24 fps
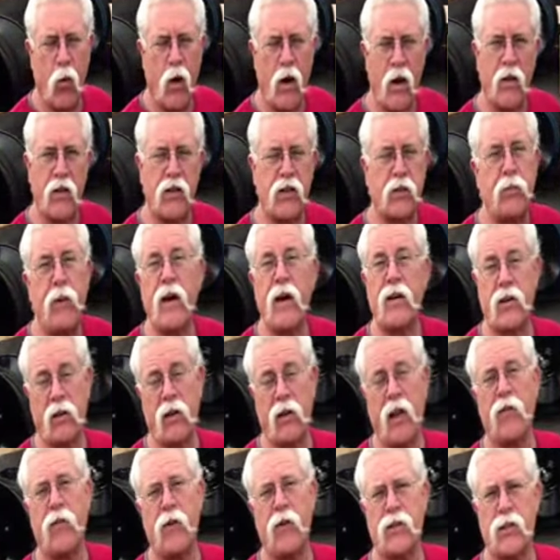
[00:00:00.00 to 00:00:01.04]
one of the
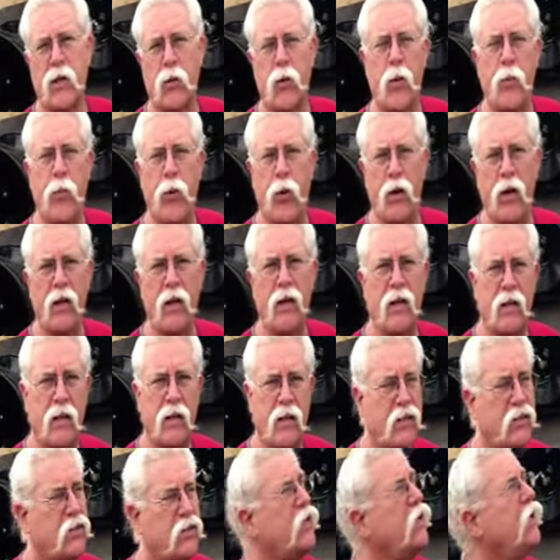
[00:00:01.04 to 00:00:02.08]
special efforts that we put into
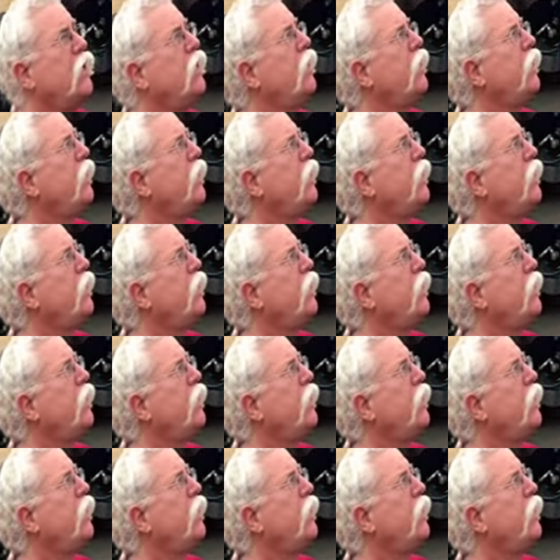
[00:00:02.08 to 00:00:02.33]
this